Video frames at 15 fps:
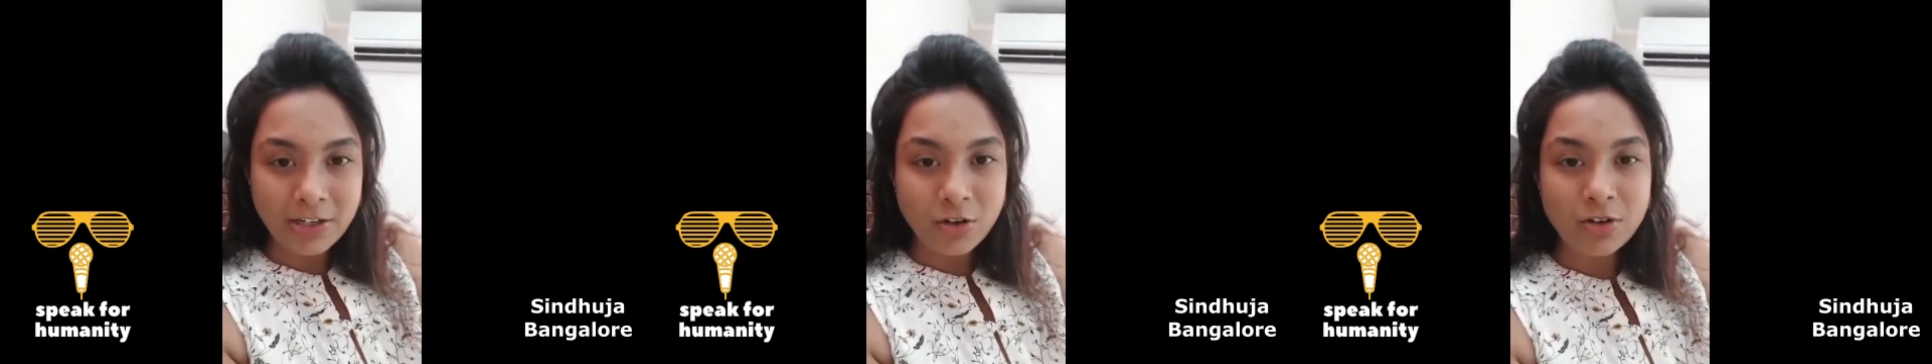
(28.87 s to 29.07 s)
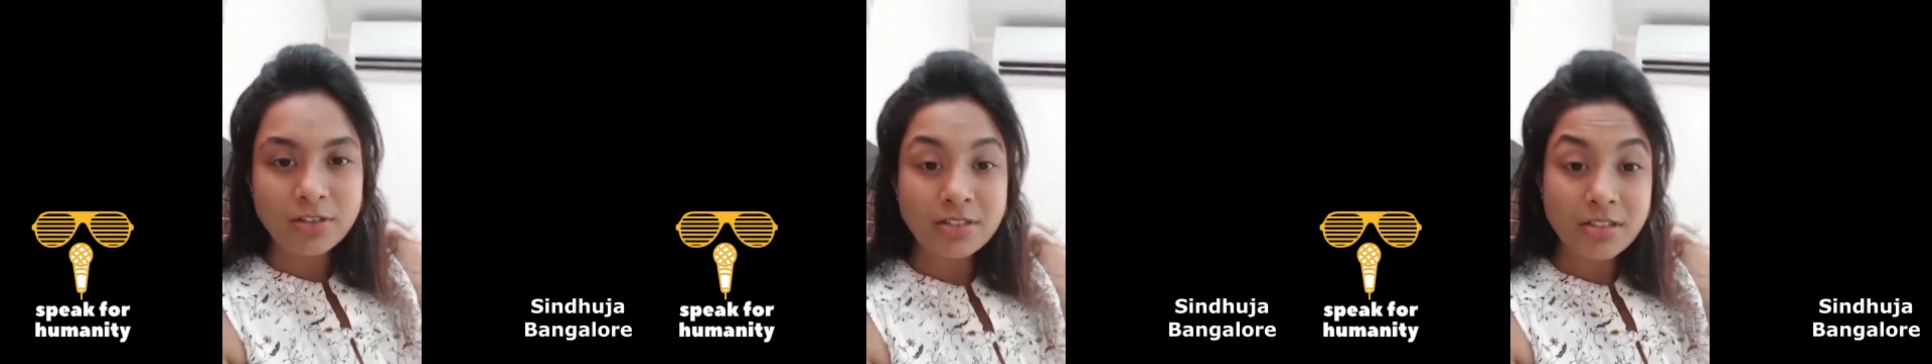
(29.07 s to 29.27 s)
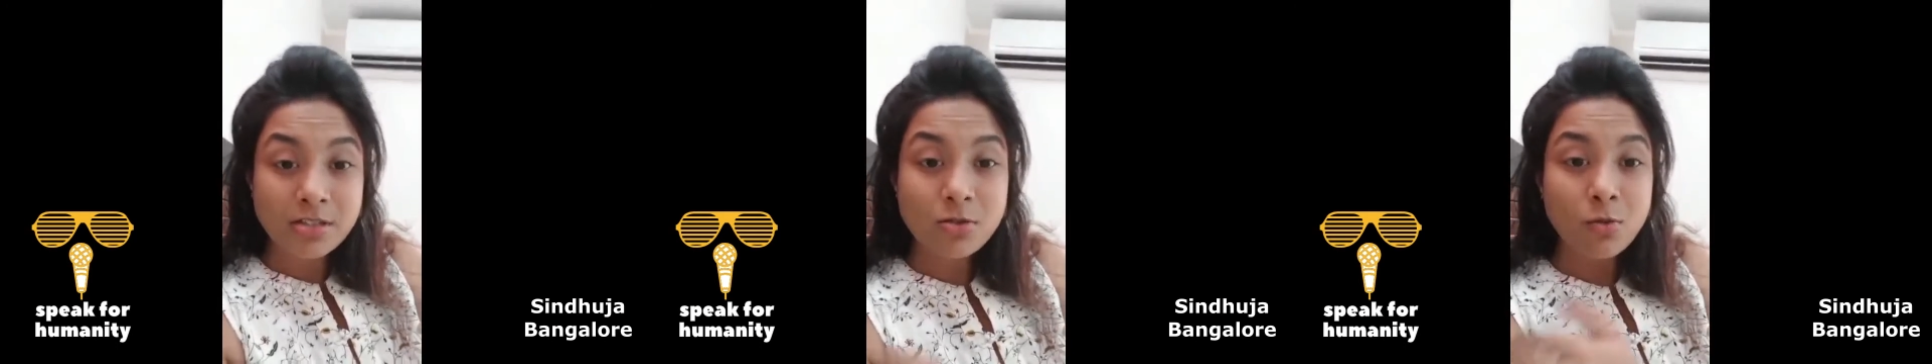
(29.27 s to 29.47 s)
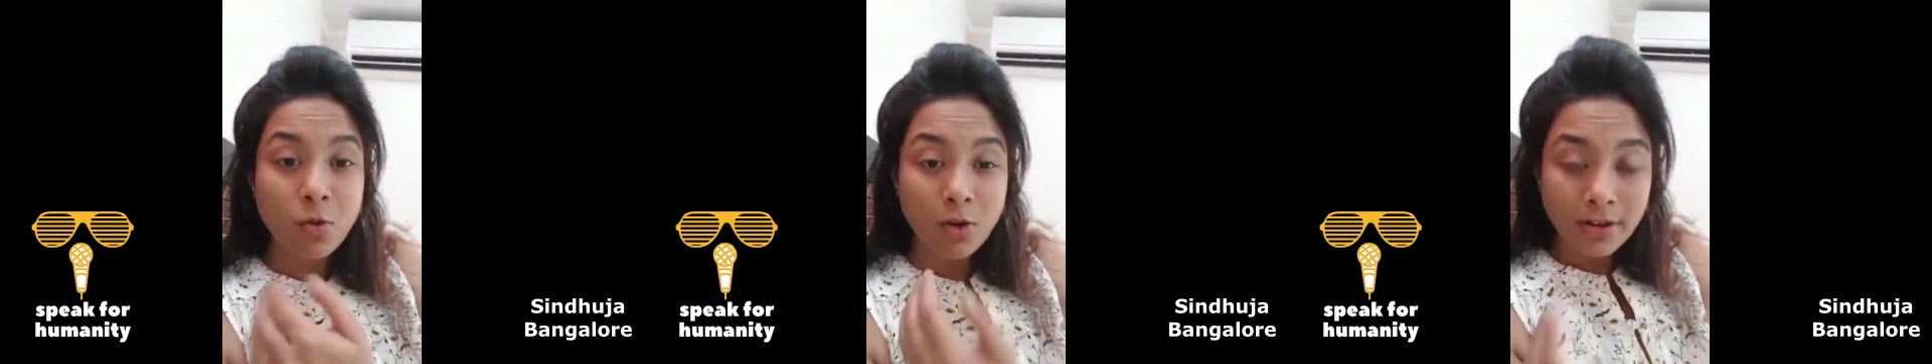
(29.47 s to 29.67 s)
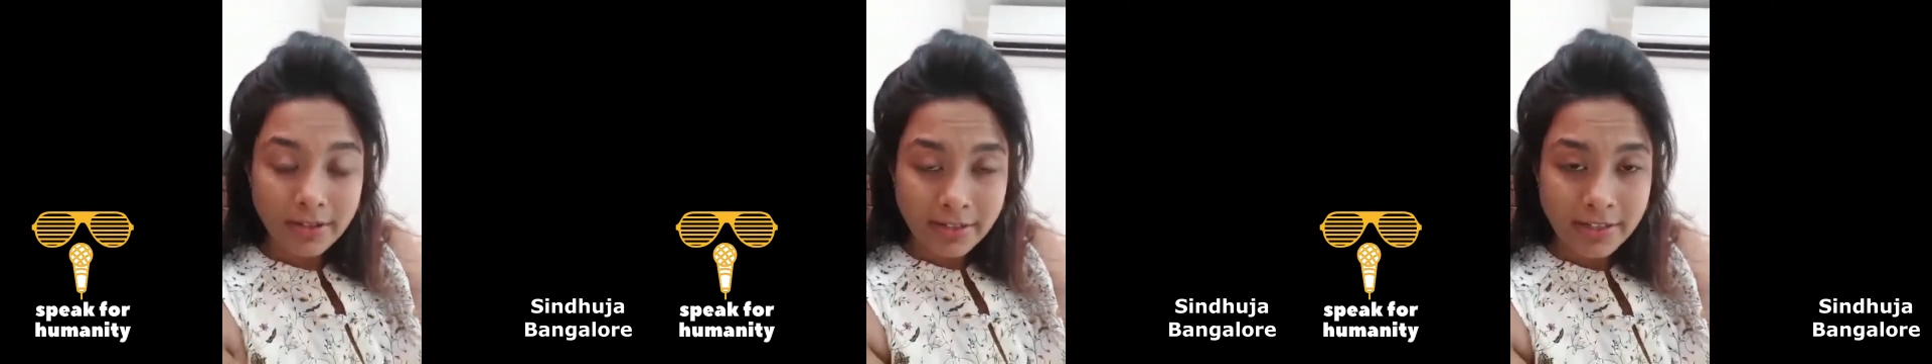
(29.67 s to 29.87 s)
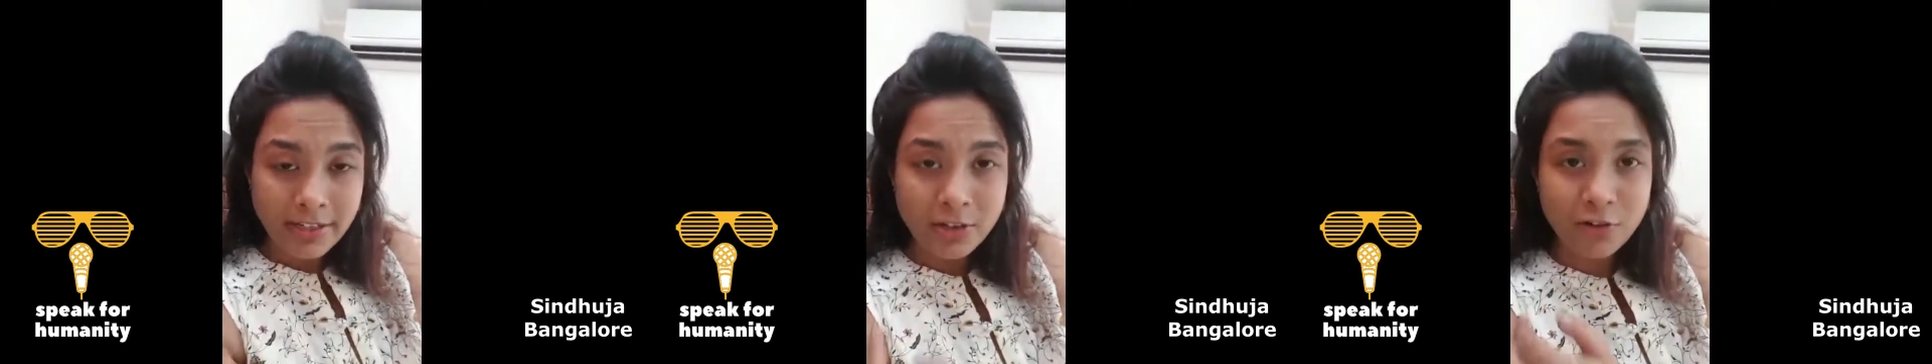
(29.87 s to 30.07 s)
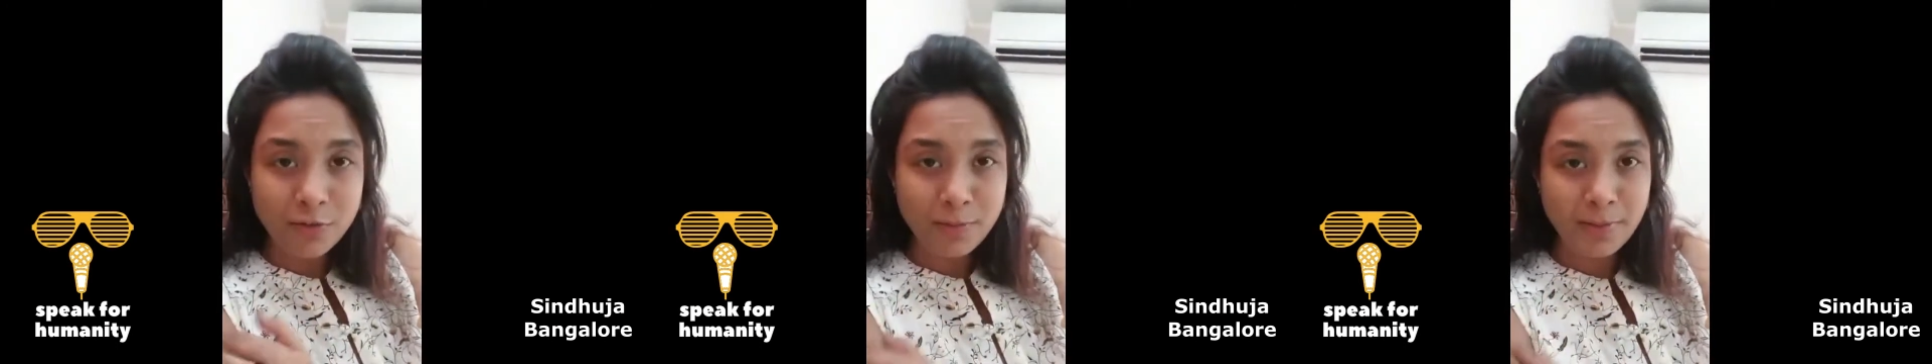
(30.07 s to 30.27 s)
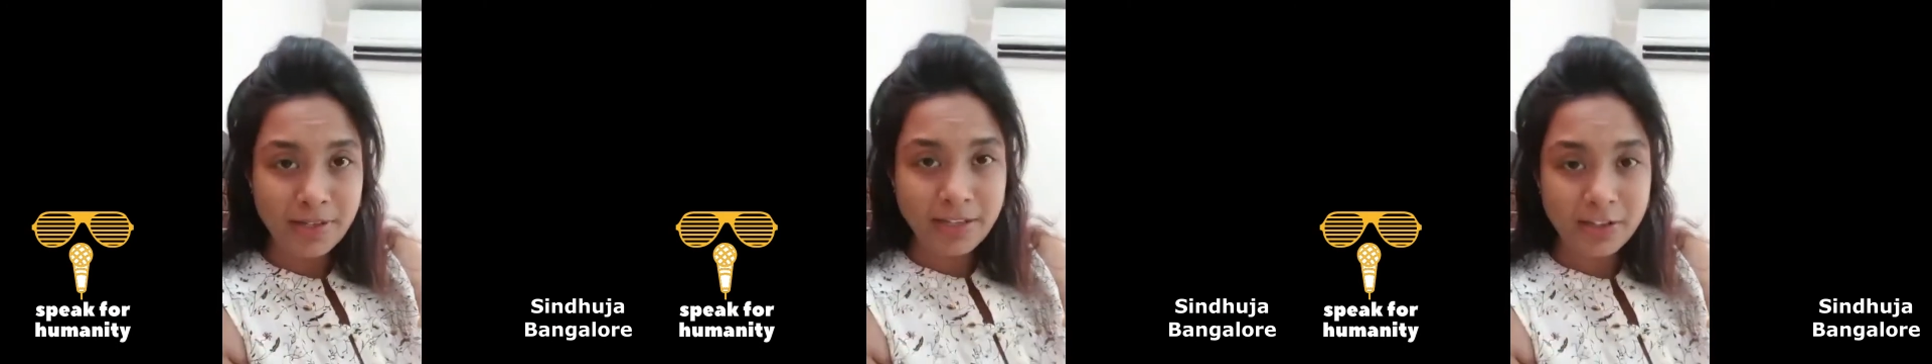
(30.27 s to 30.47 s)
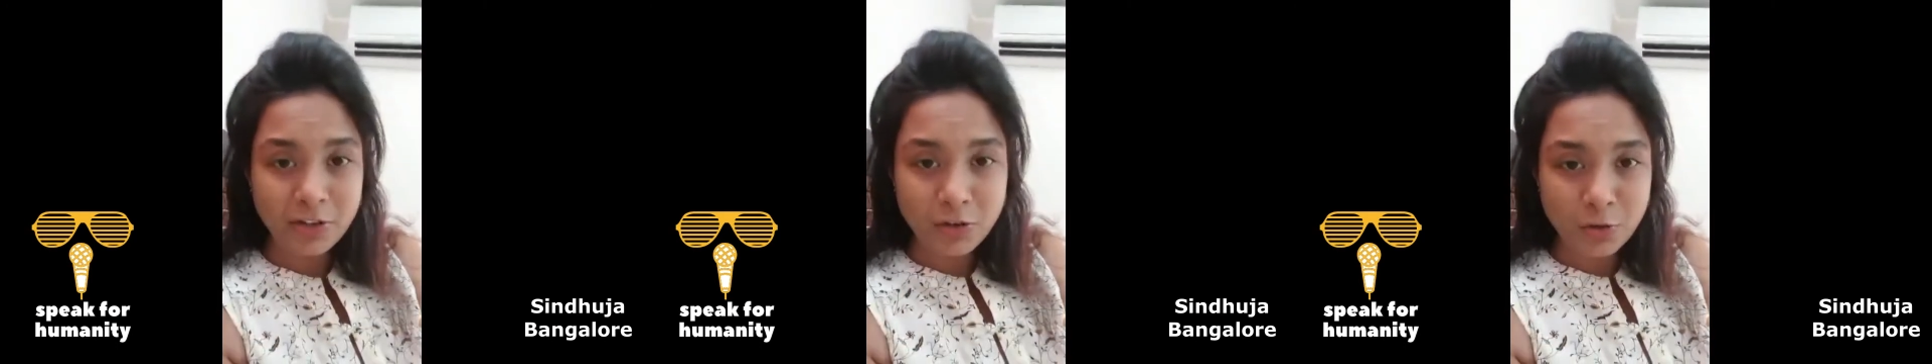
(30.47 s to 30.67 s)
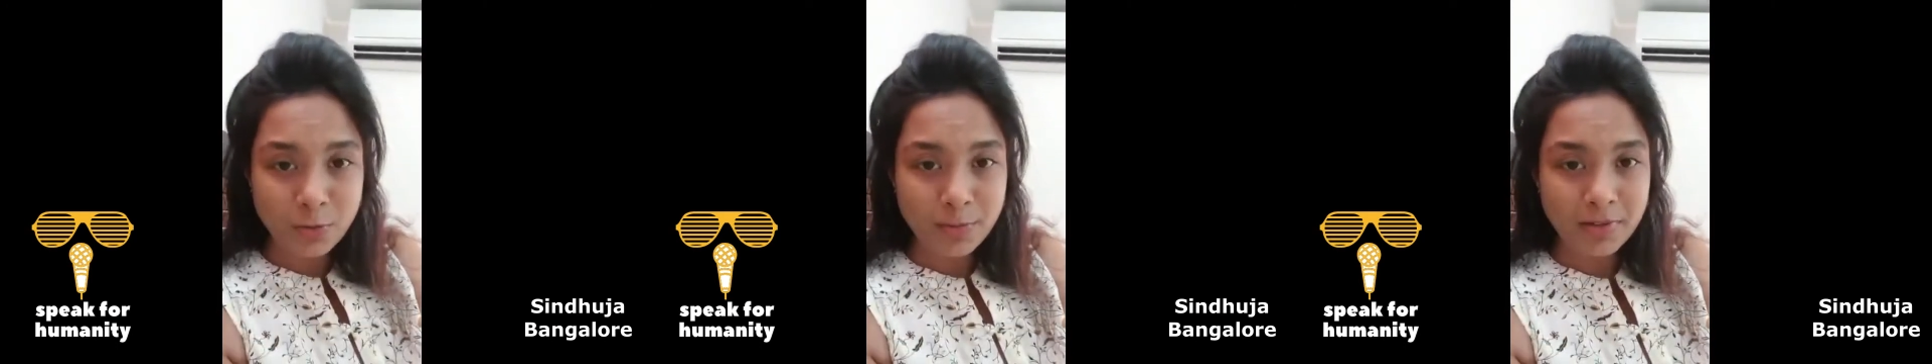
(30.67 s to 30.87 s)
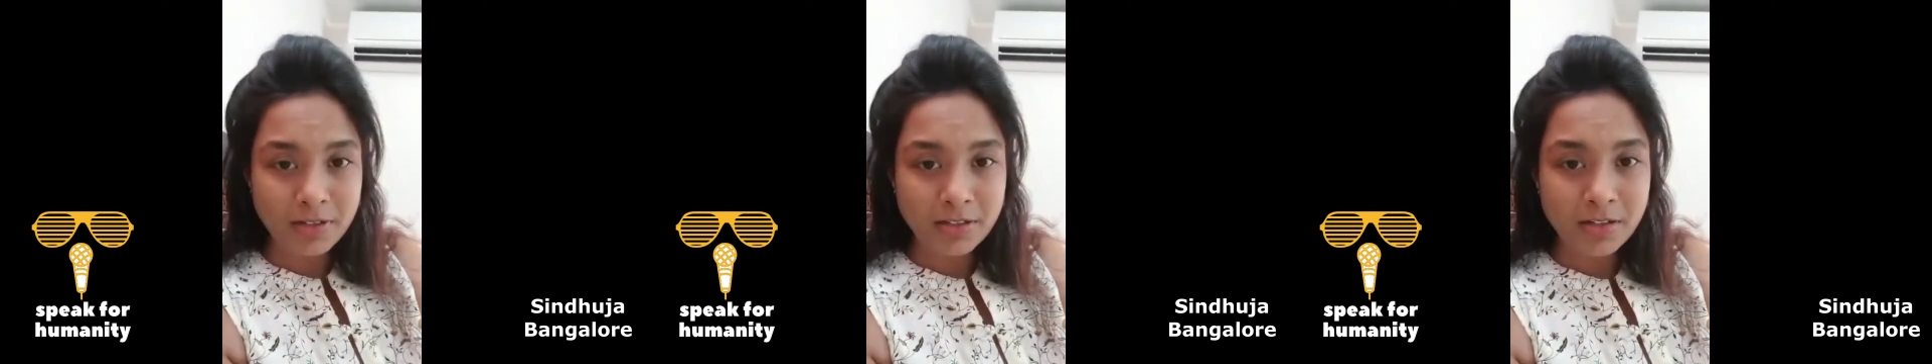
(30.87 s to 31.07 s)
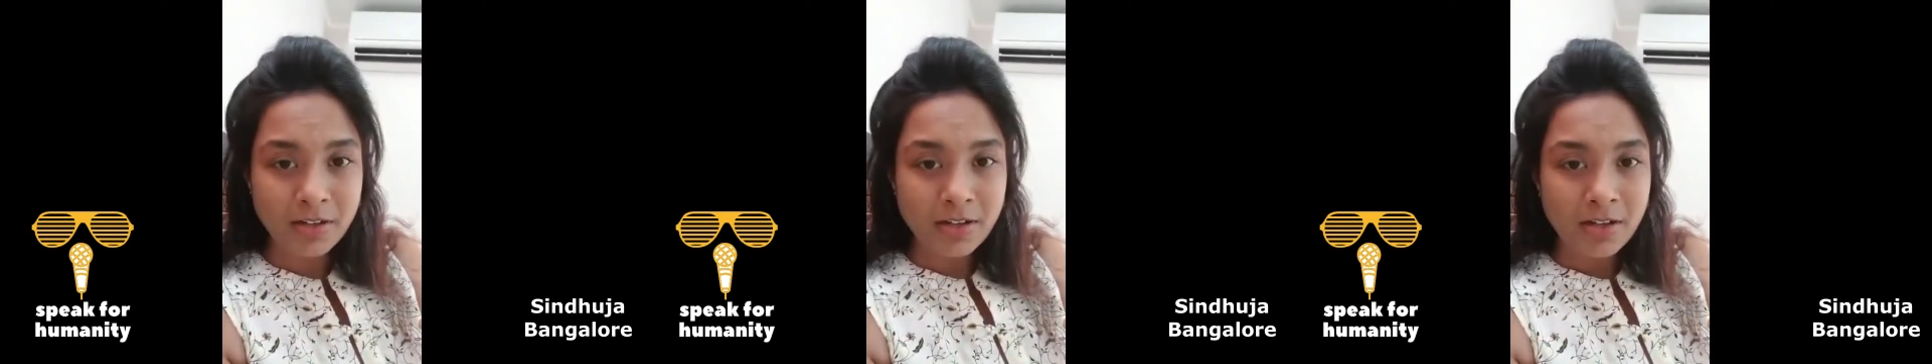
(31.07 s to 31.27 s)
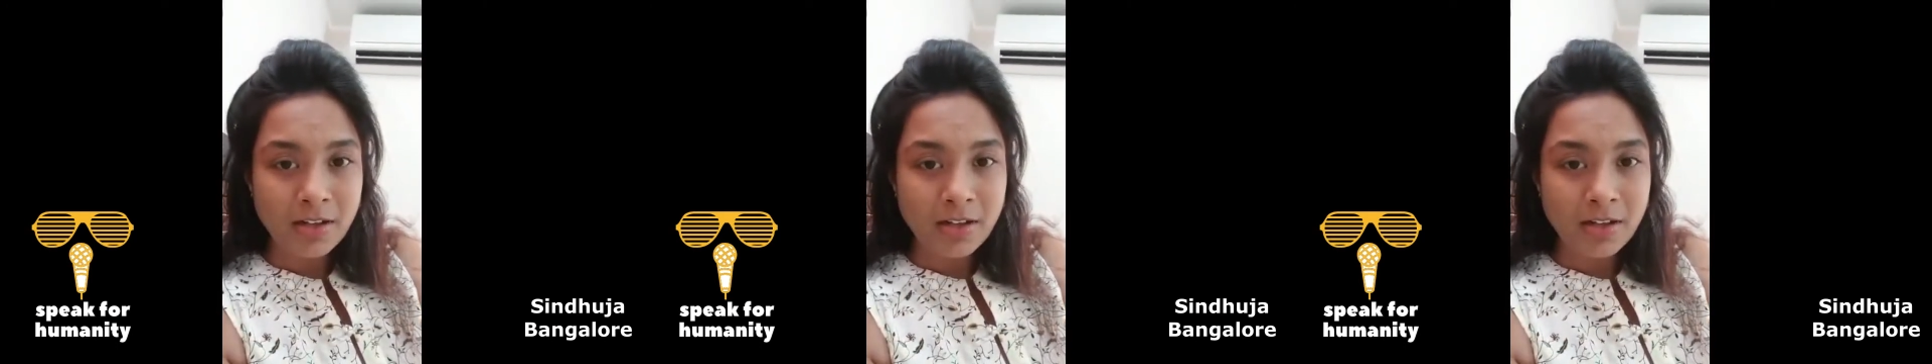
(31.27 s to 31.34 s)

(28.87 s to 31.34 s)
or this quality of being human,